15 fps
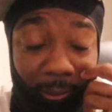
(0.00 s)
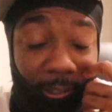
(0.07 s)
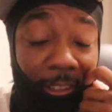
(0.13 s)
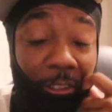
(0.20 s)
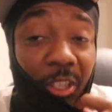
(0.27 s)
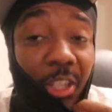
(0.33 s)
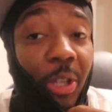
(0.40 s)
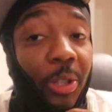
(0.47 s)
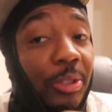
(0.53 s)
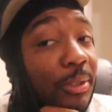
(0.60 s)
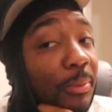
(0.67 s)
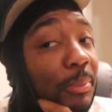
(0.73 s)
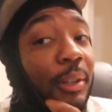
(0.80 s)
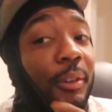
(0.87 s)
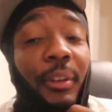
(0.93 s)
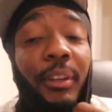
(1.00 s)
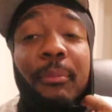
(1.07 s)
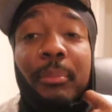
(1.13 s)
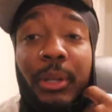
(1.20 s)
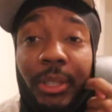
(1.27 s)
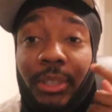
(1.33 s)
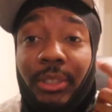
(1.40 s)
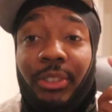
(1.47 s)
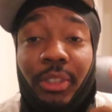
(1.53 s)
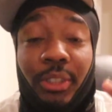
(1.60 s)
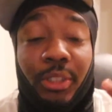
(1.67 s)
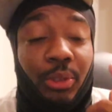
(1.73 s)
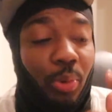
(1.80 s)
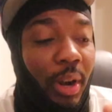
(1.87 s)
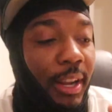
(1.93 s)
You toast them motherfucking buns
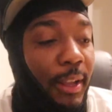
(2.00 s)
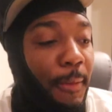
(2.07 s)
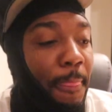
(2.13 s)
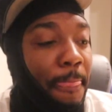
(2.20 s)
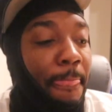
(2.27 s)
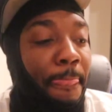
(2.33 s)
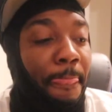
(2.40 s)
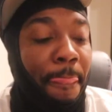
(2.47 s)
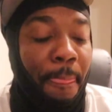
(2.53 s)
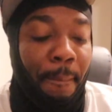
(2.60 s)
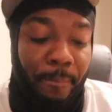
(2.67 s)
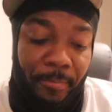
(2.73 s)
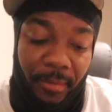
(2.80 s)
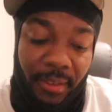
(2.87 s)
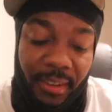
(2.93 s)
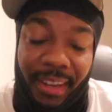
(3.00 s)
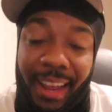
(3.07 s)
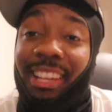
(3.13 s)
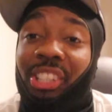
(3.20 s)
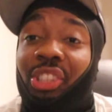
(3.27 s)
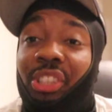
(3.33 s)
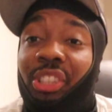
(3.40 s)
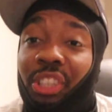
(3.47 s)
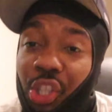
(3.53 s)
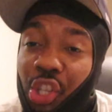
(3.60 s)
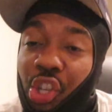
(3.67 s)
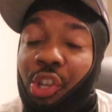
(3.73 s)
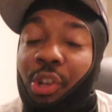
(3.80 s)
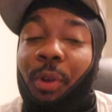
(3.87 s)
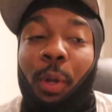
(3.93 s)
just right. Nice, good,
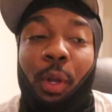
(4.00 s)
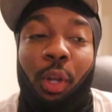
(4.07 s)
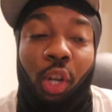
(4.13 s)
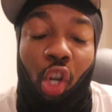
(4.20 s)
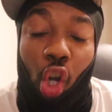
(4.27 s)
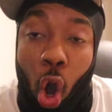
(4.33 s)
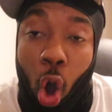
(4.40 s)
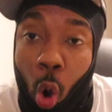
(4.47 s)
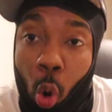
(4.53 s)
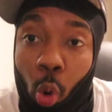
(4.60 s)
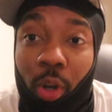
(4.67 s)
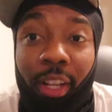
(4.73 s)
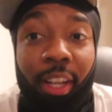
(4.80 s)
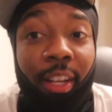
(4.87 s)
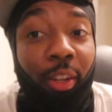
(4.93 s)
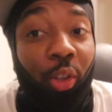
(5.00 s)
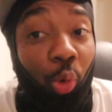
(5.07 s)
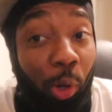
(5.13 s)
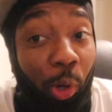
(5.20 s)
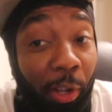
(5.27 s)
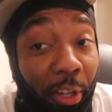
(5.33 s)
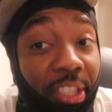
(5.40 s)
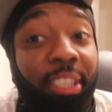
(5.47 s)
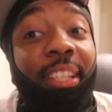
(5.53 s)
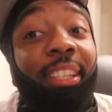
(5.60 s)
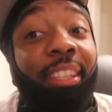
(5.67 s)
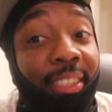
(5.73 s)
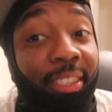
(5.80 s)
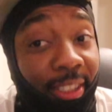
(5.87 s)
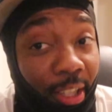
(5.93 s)
golden grilled
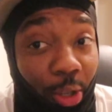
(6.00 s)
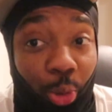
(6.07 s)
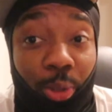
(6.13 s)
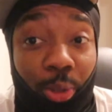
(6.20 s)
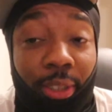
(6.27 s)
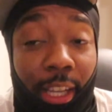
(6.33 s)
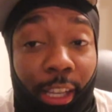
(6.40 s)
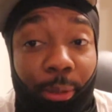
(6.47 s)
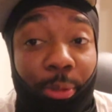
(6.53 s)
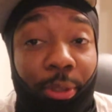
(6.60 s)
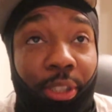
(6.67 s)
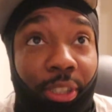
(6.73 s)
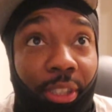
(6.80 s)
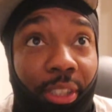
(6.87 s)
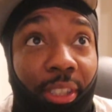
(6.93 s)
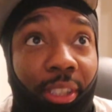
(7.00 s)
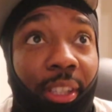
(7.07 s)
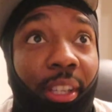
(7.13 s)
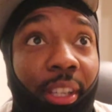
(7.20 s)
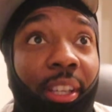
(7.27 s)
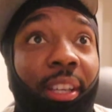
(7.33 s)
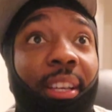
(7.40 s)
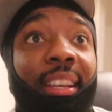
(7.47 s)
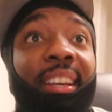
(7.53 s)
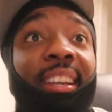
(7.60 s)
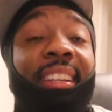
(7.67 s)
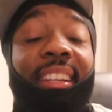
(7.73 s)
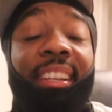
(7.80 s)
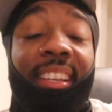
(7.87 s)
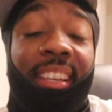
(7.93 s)
cheese toast type shit.
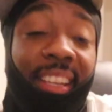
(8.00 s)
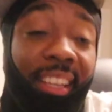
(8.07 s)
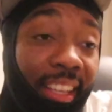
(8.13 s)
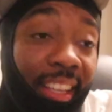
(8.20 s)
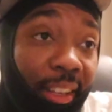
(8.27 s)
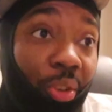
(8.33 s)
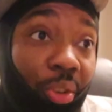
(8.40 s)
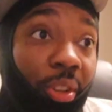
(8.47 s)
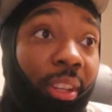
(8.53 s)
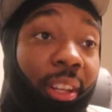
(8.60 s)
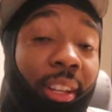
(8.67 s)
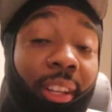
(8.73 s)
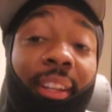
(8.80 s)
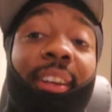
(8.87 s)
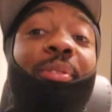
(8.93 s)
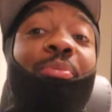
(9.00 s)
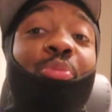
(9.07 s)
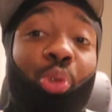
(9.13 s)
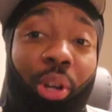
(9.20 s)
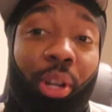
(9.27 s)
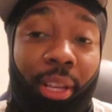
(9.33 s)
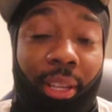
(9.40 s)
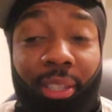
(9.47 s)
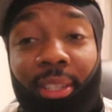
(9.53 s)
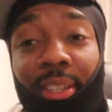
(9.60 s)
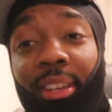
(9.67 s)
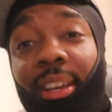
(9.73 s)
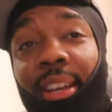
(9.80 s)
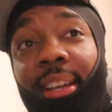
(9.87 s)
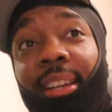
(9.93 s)
Then let them rest.
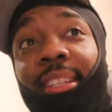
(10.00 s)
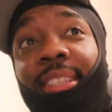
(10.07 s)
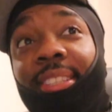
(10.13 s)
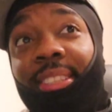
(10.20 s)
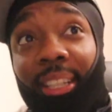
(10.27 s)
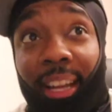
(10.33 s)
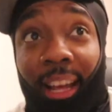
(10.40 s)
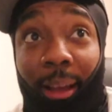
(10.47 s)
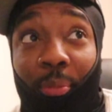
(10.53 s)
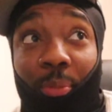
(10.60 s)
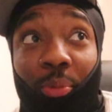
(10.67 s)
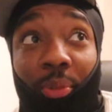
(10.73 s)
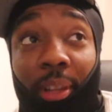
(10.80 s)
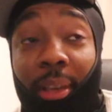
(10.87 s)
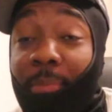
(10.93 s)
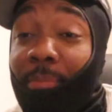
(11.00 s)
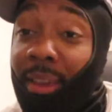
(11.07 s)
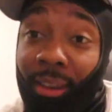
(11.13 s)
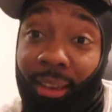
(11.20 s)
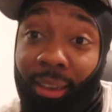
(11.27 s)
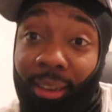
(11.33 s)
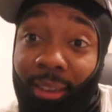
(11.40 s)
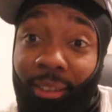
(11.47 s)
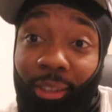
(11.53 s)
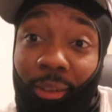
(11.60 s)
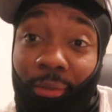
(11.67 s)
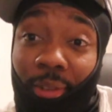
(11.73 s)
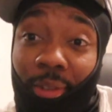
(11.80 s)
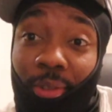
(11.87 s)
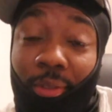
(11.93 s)
Slap that mayonnaise stuff
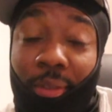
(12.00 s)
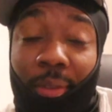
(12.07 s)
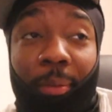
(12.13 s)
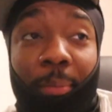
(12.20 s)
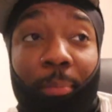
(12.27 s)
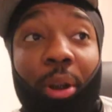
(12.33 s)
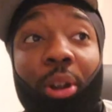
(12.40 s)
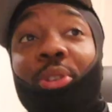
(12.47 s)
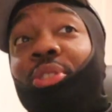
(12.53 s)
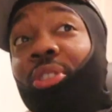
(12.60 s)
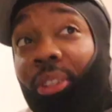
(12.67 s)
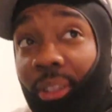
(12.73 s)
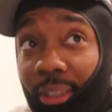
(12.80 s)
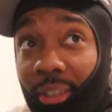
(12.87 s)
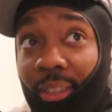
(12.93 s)
on. Personally,